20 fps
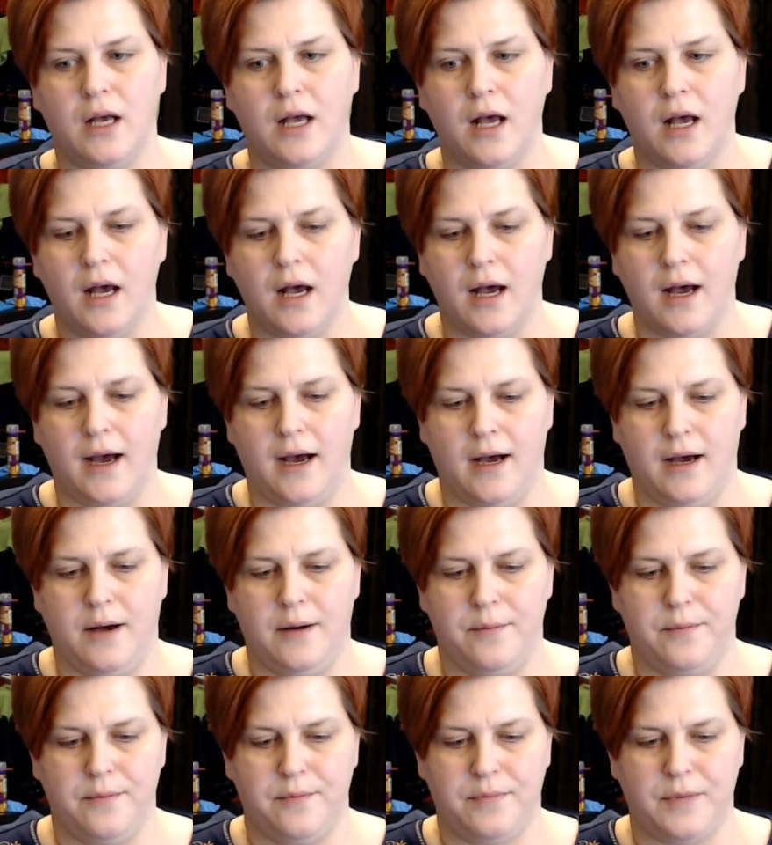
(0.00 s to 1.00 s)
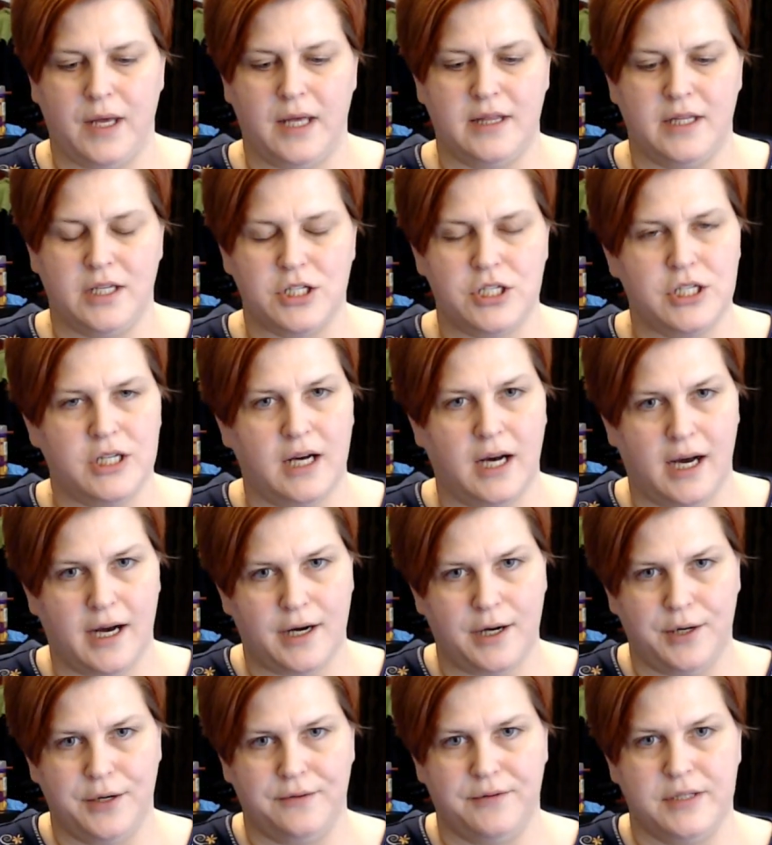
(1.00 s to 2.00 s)
And then she got
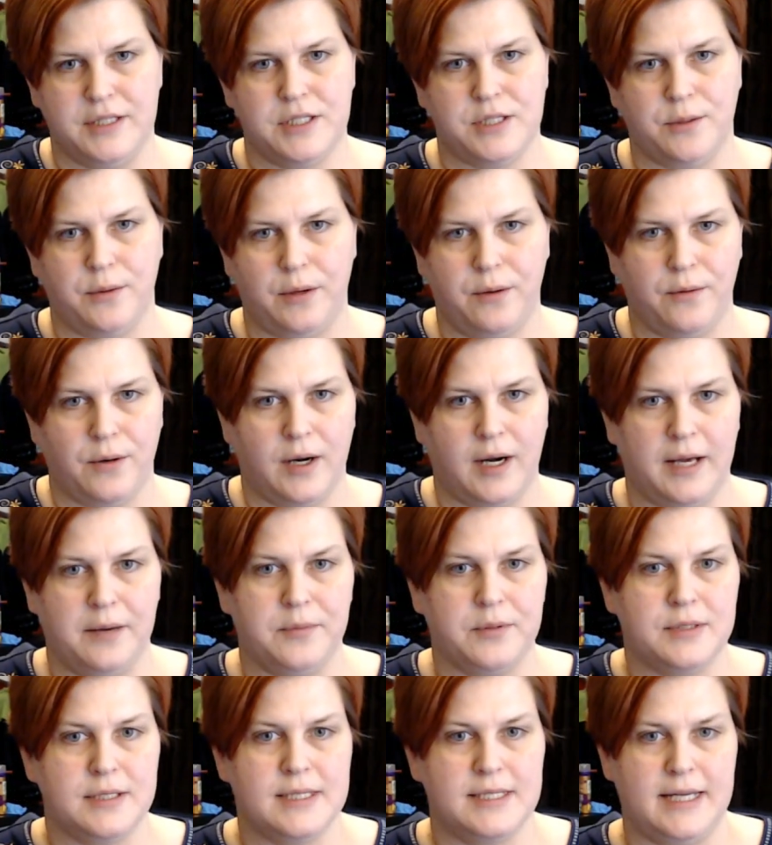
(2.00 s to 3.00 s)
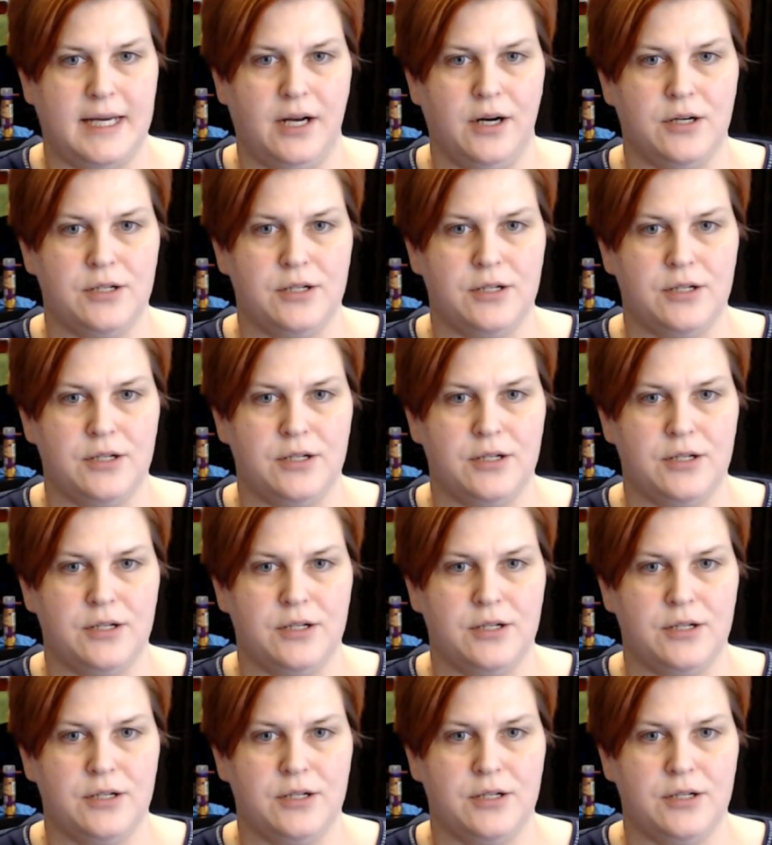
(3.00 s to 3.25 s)
COVID, so we weren't able to see her.